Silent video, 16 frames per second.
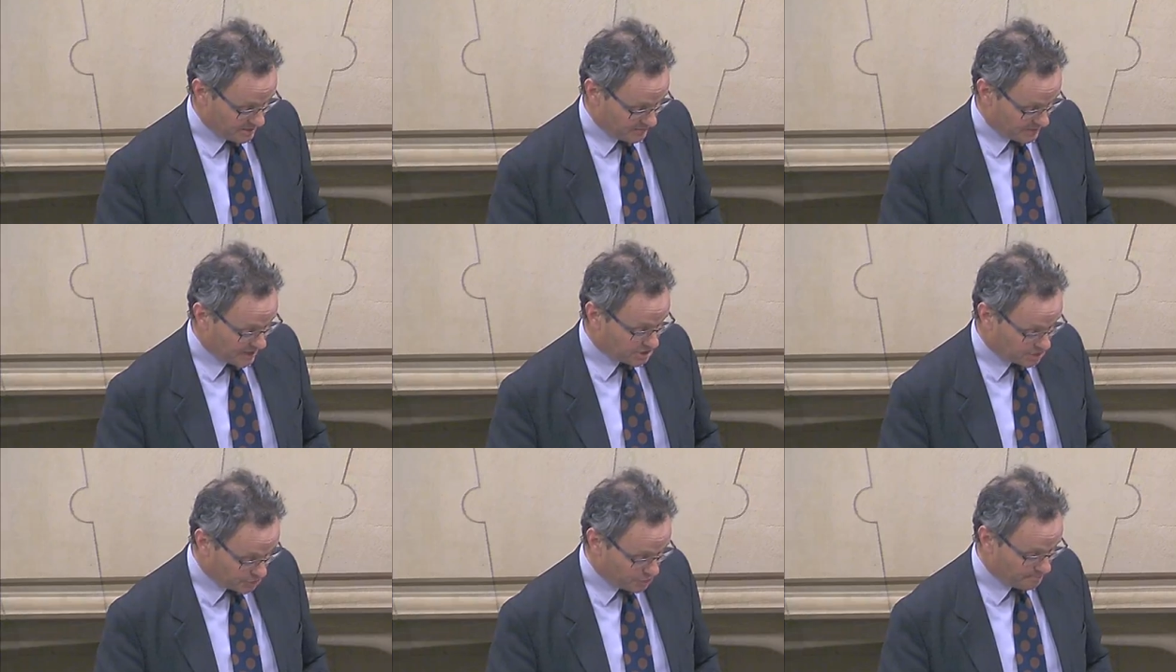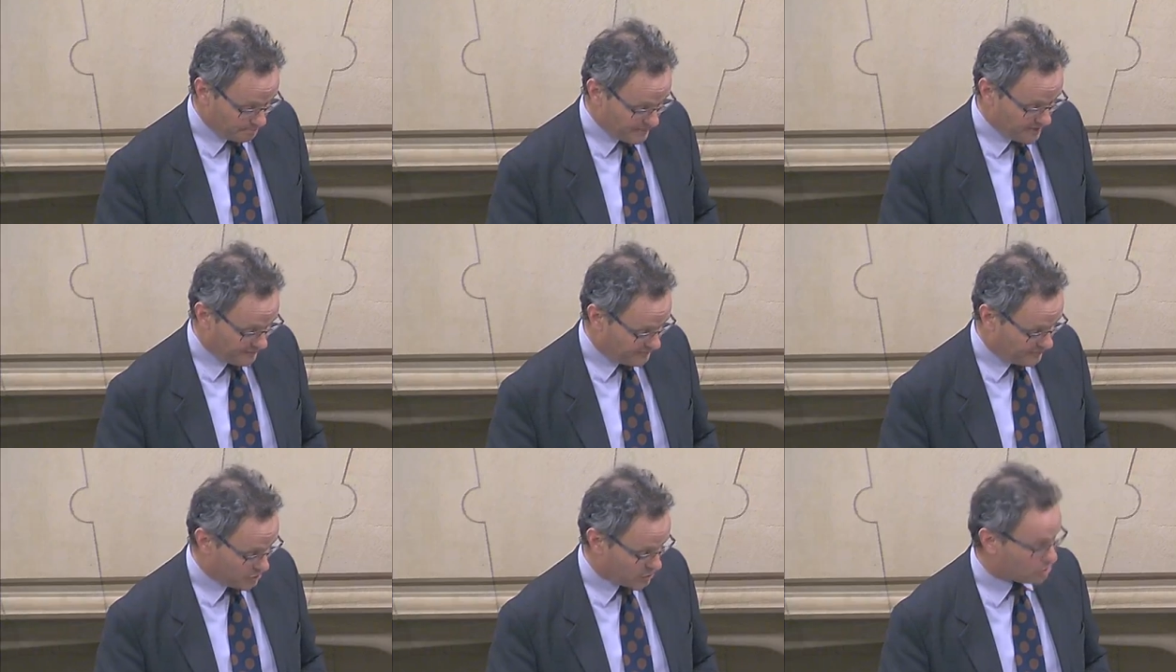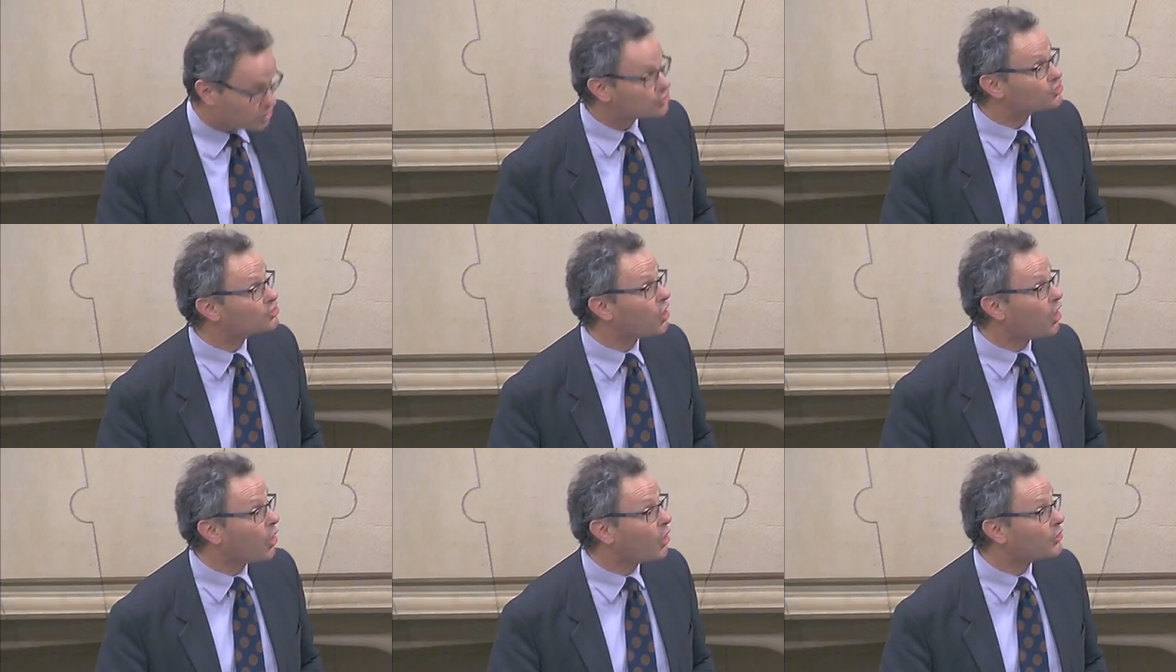there should be a
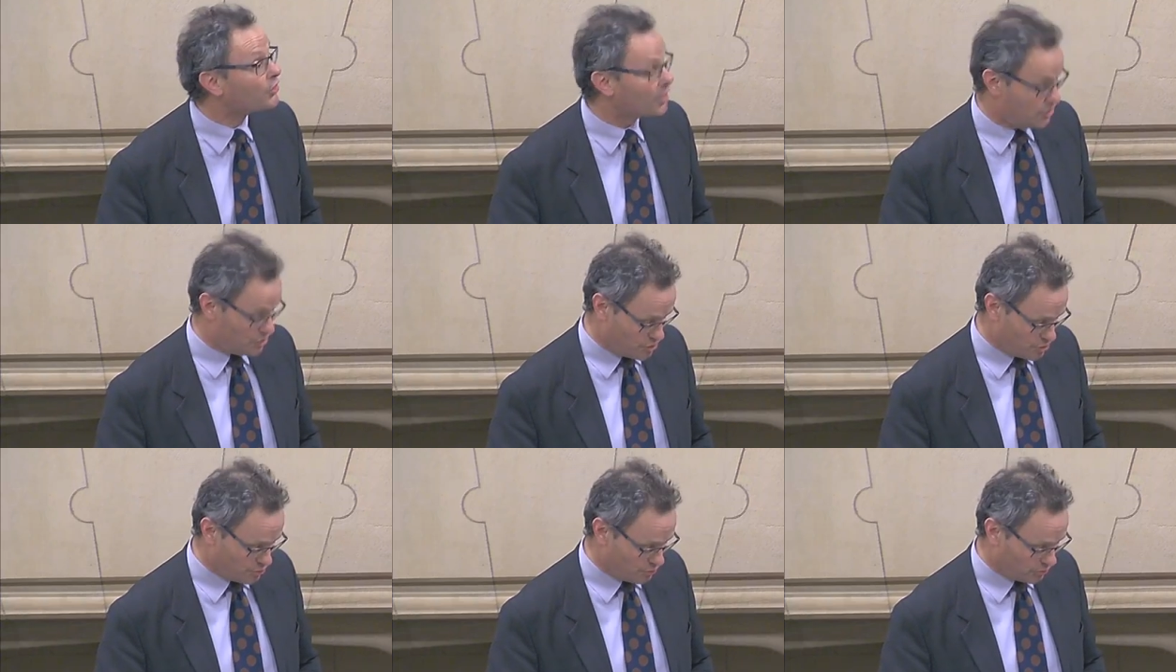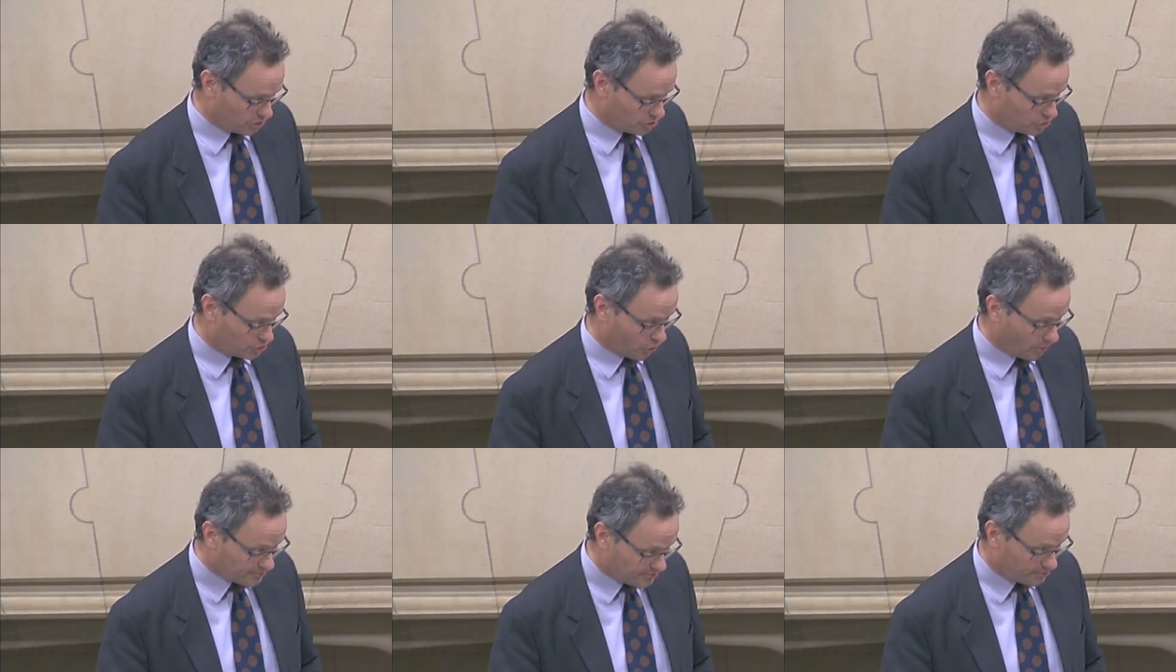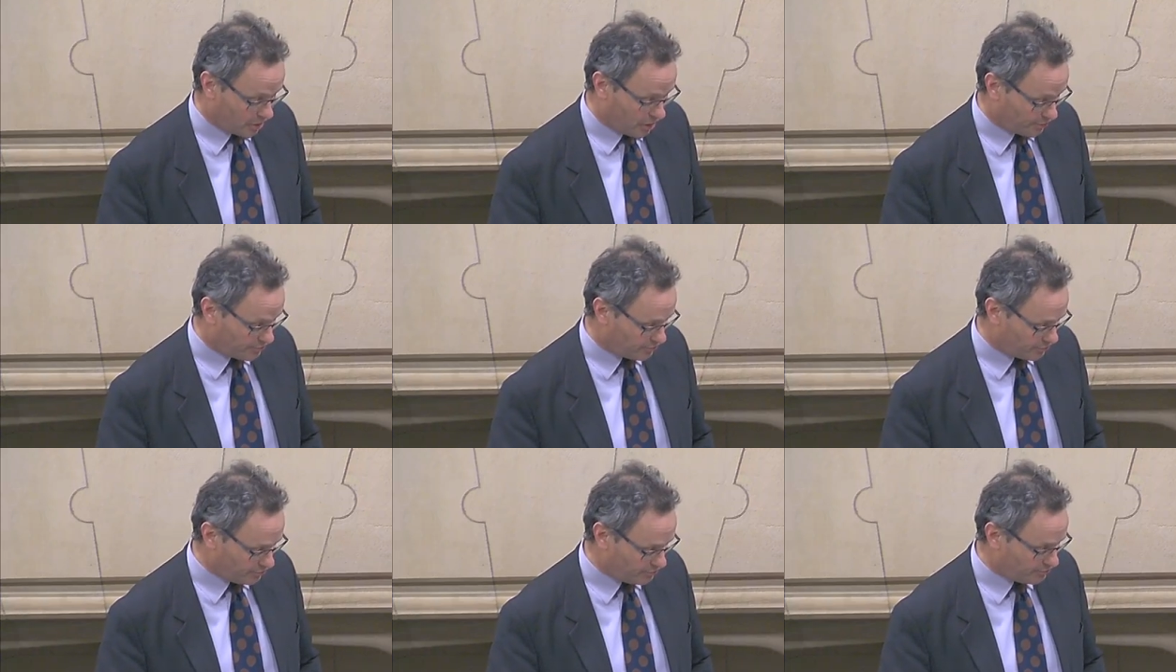focus on new job
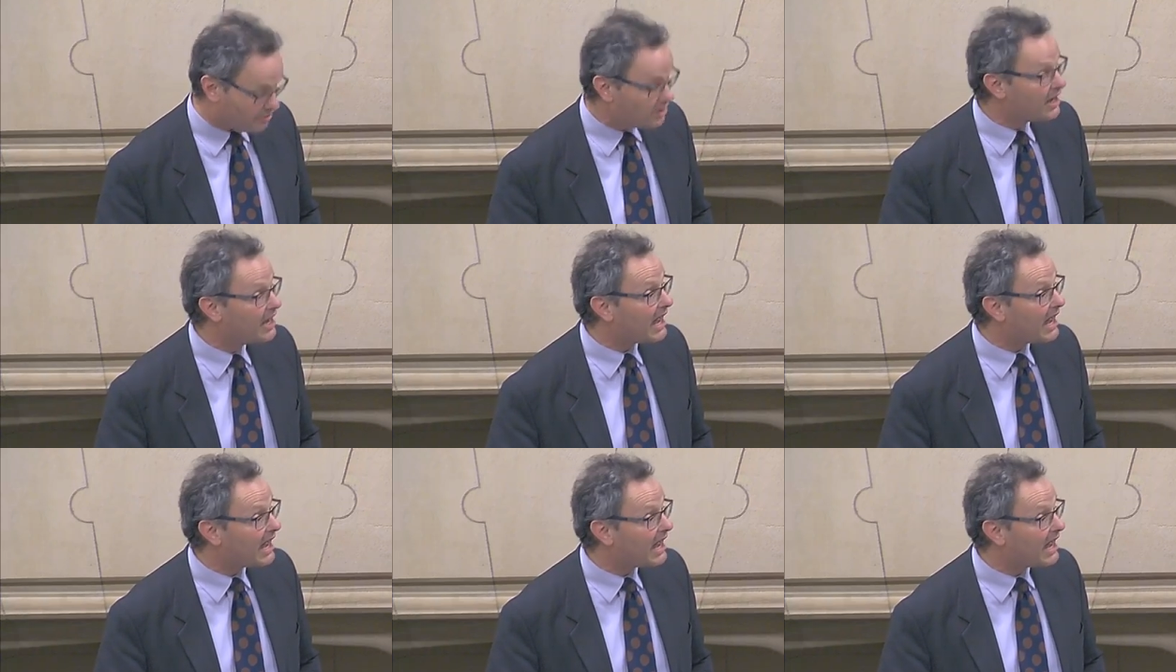starters,